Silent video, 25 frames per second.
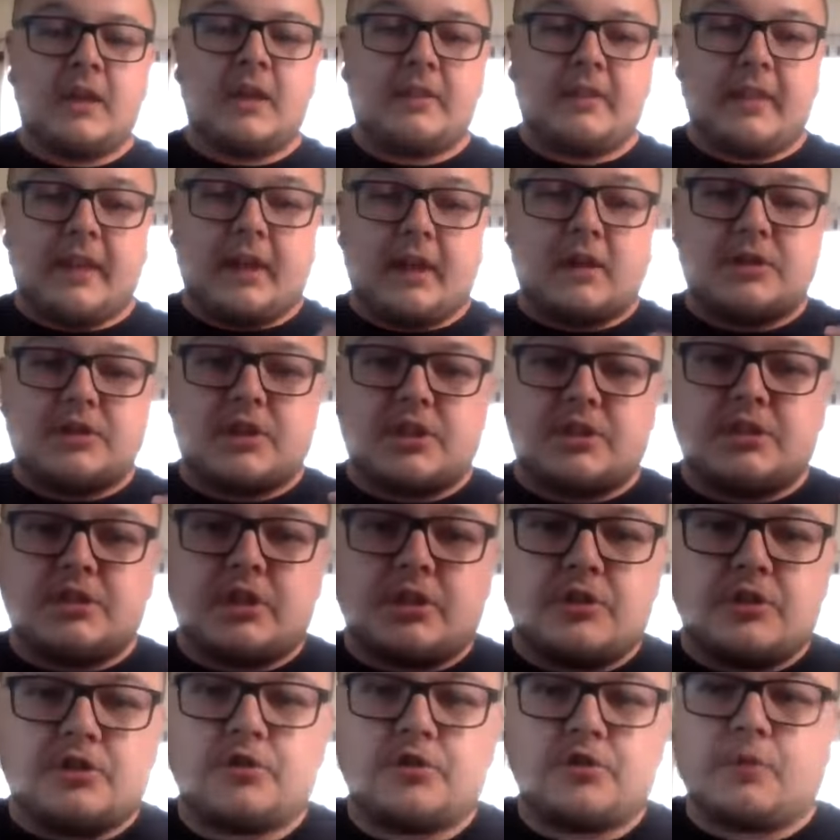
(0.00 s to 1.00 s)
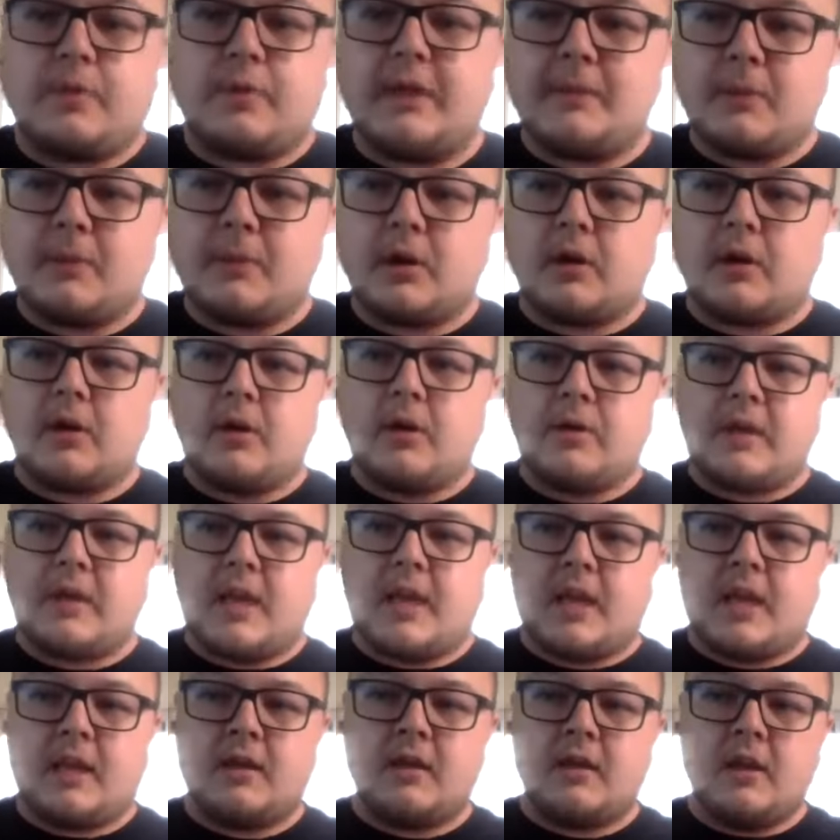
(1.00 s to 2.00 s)
They are just a dreamer,
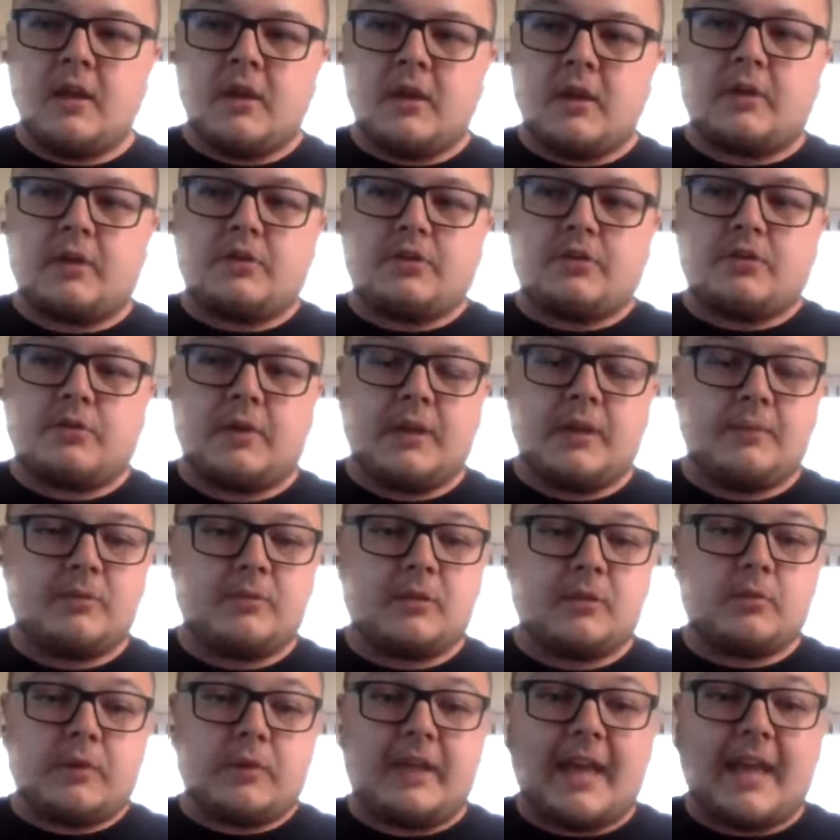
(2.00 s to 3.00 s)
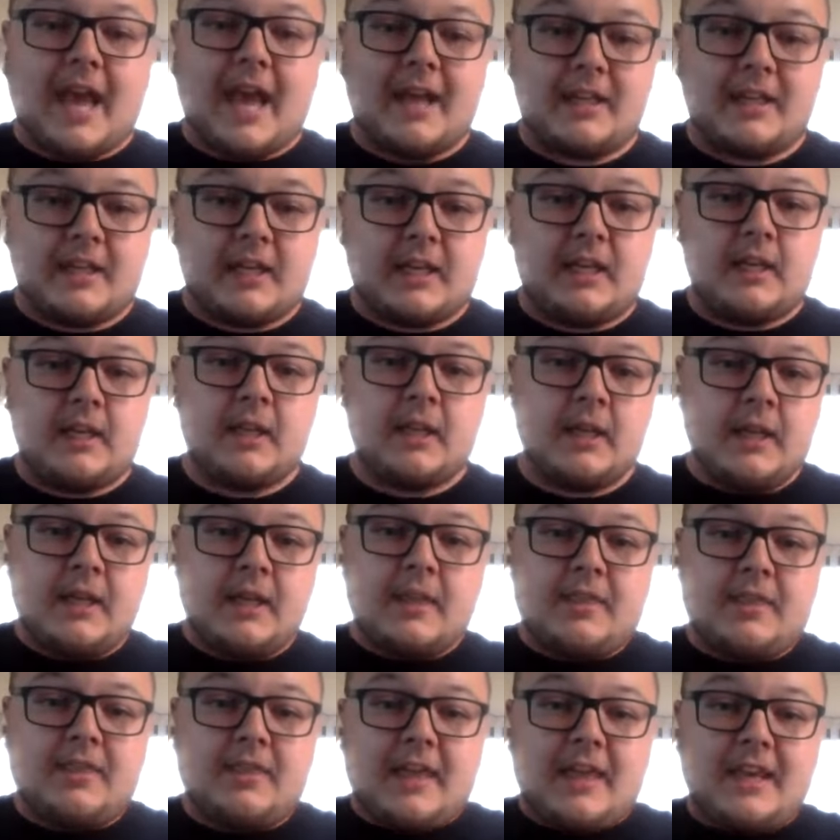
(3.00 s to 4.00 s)
okay? Their dreams and reality,
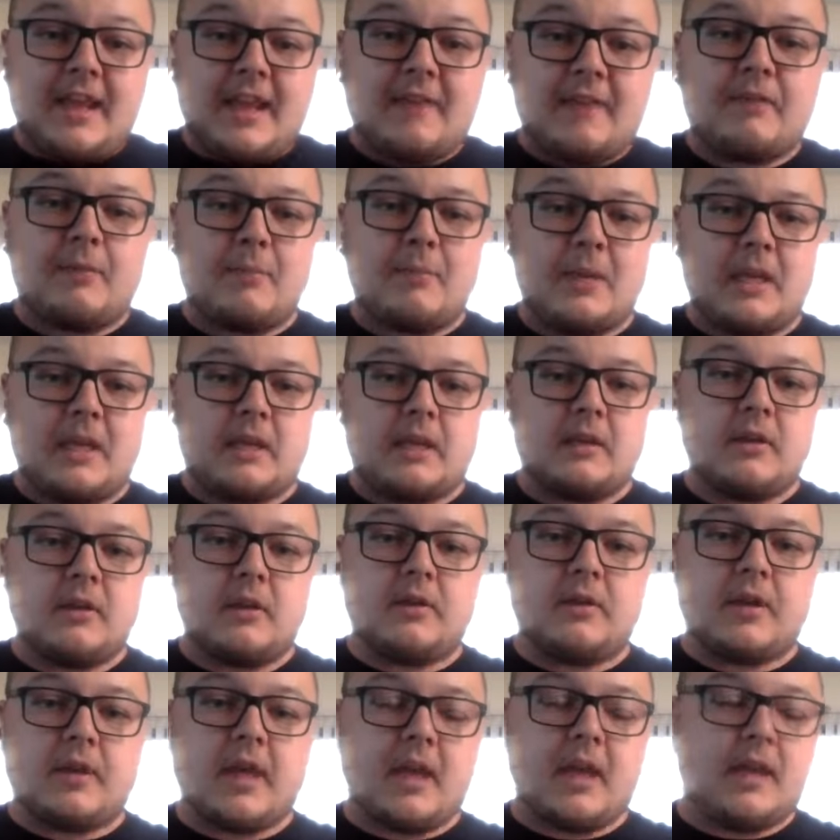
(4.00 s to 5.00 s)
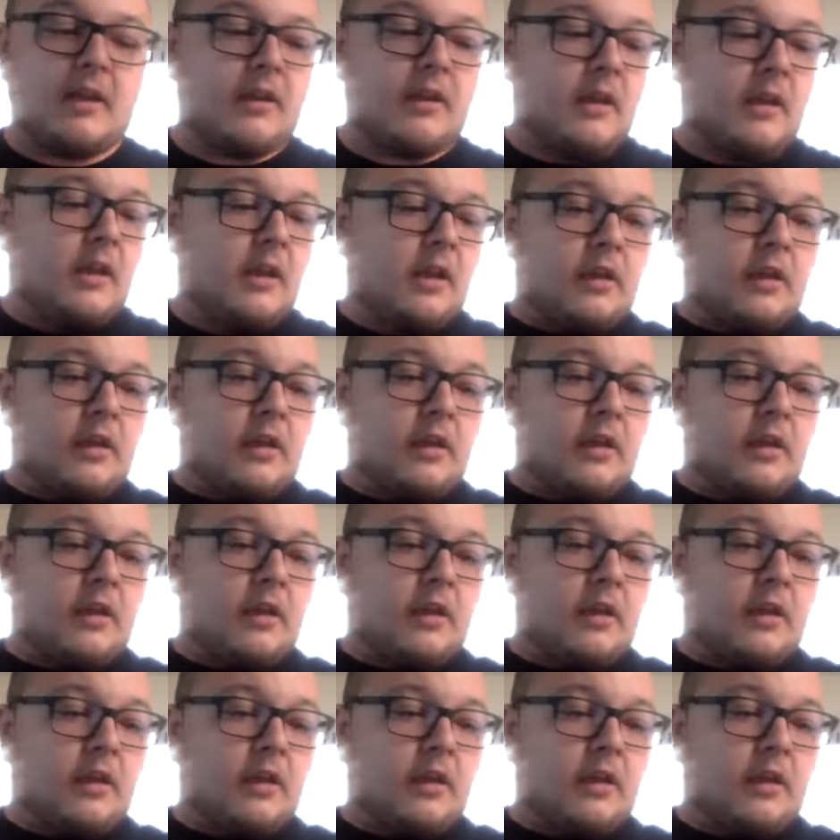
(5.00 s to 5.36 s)
they never meet, okay?